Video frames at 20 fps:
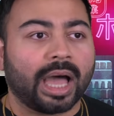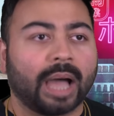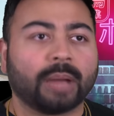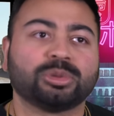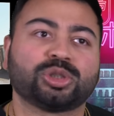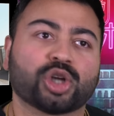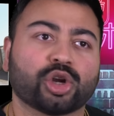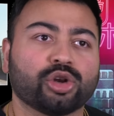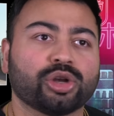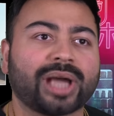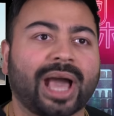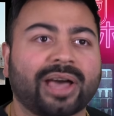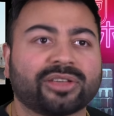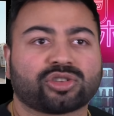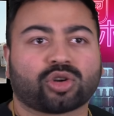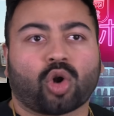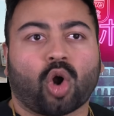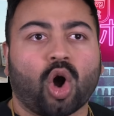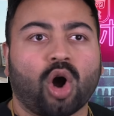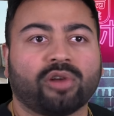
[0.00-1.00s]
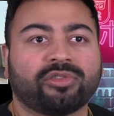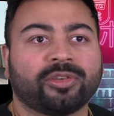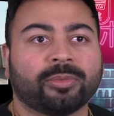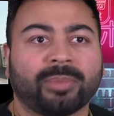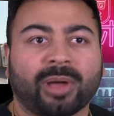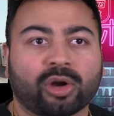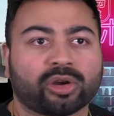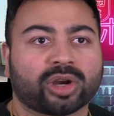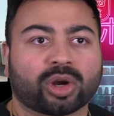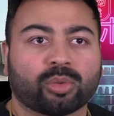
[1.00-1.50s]
I'm sure you guys are all
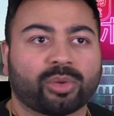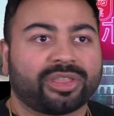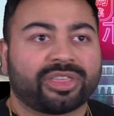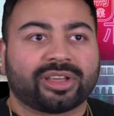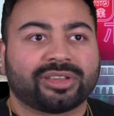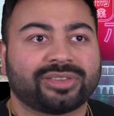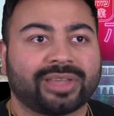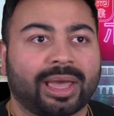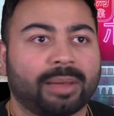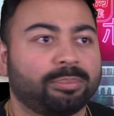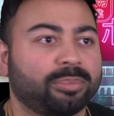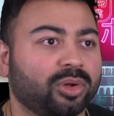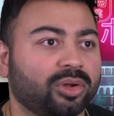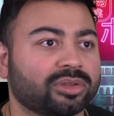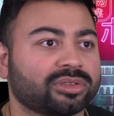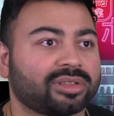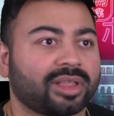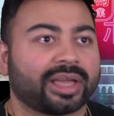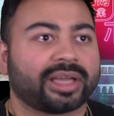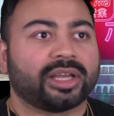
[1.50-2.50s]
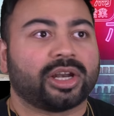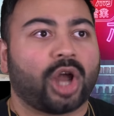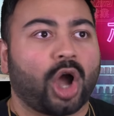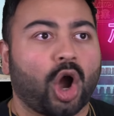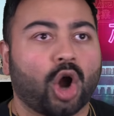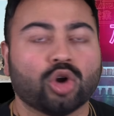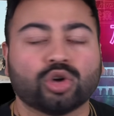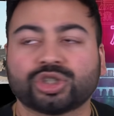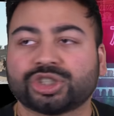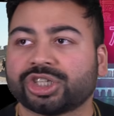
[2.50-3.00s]
familiar with examples like an
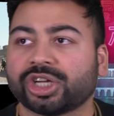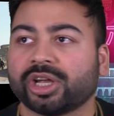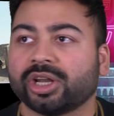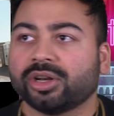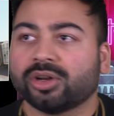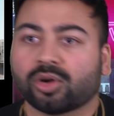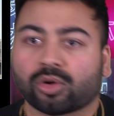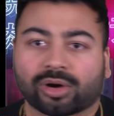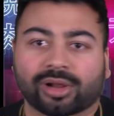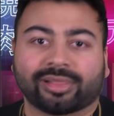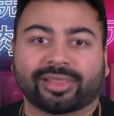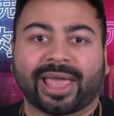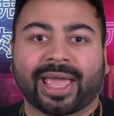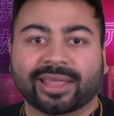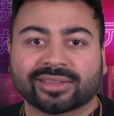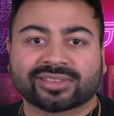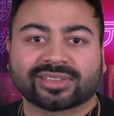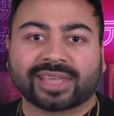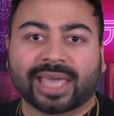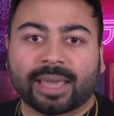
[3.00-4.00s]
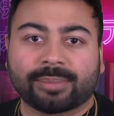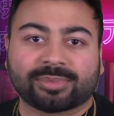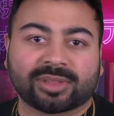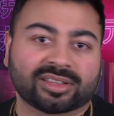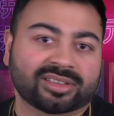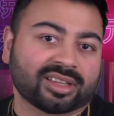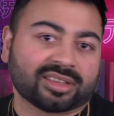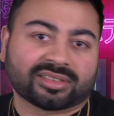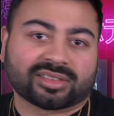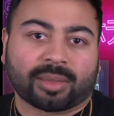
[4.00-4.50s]
ocean or a landscape
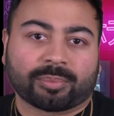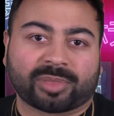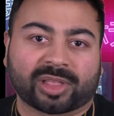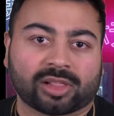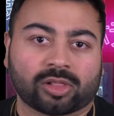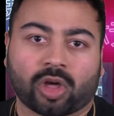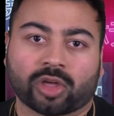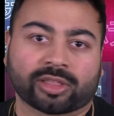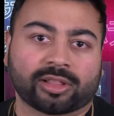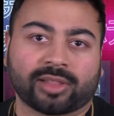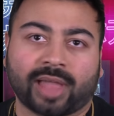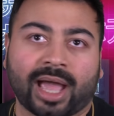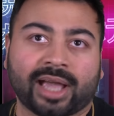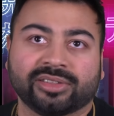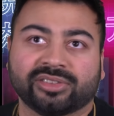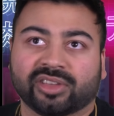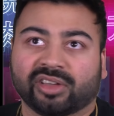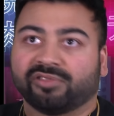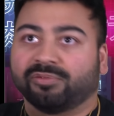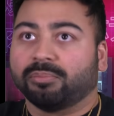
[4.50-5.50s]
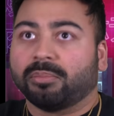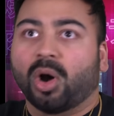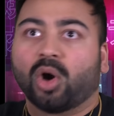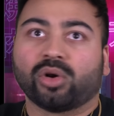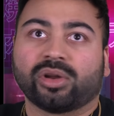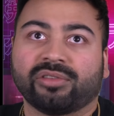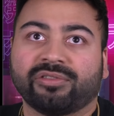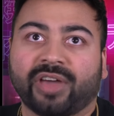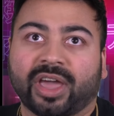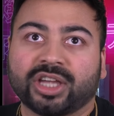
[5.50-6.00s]
that says something along the lines of
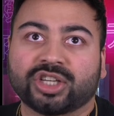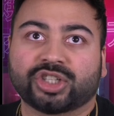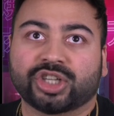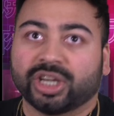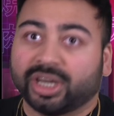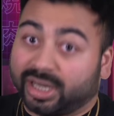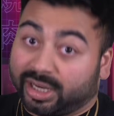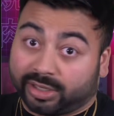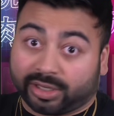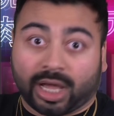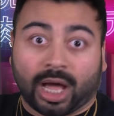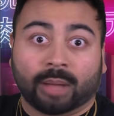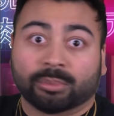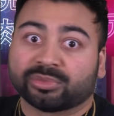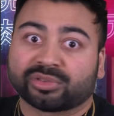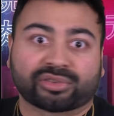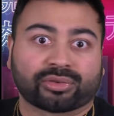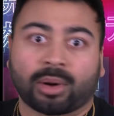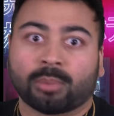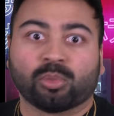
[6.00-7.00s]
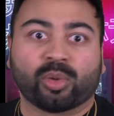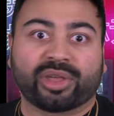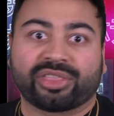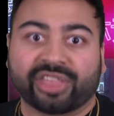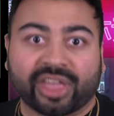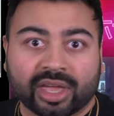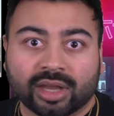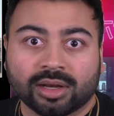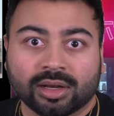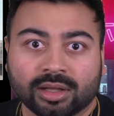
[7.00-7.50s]
motivation, it comes from
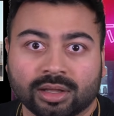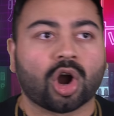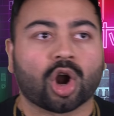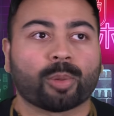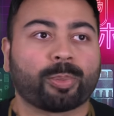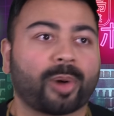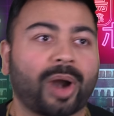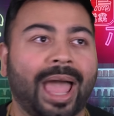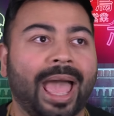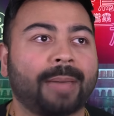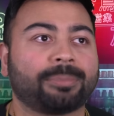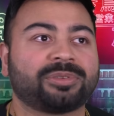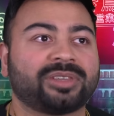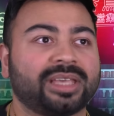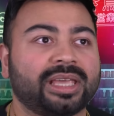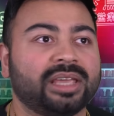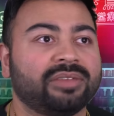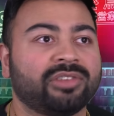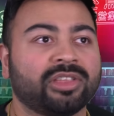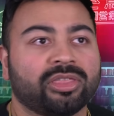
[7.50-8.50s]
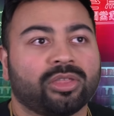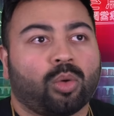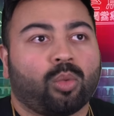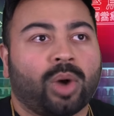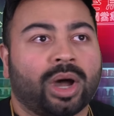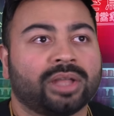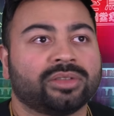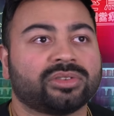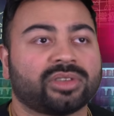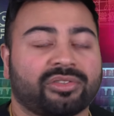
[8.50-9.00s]
within, or perhaps even the
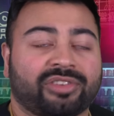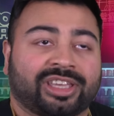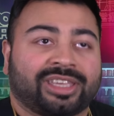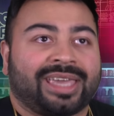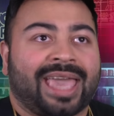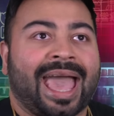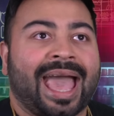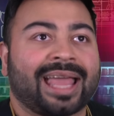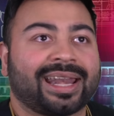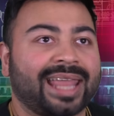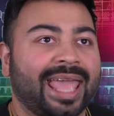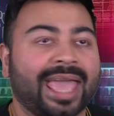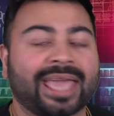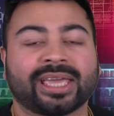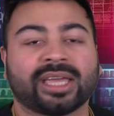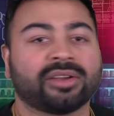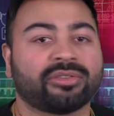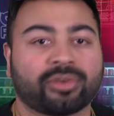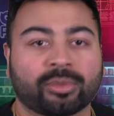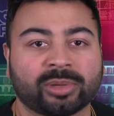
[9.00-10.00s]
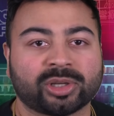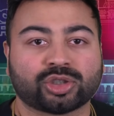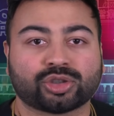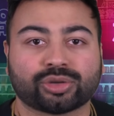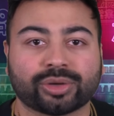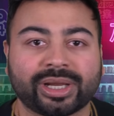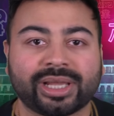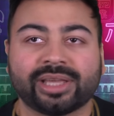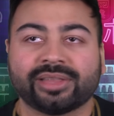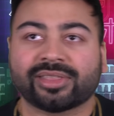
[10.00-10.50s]
ones of a cat hanging from a
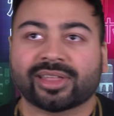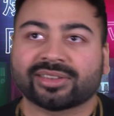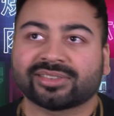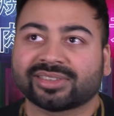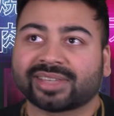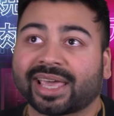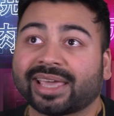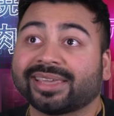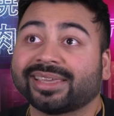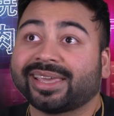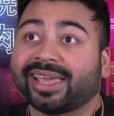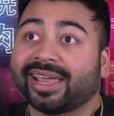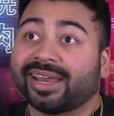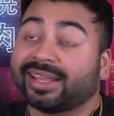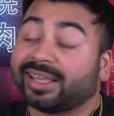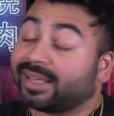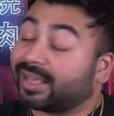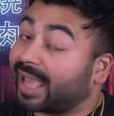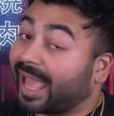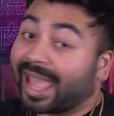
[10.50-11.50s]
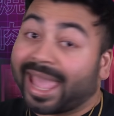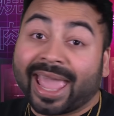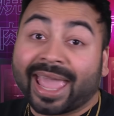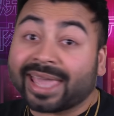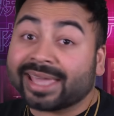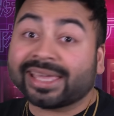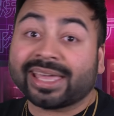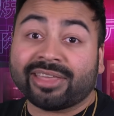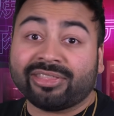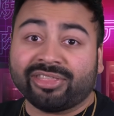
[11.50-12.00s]
tree that say, "Kitty,
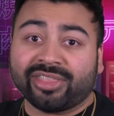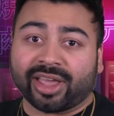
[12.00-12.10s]
hang in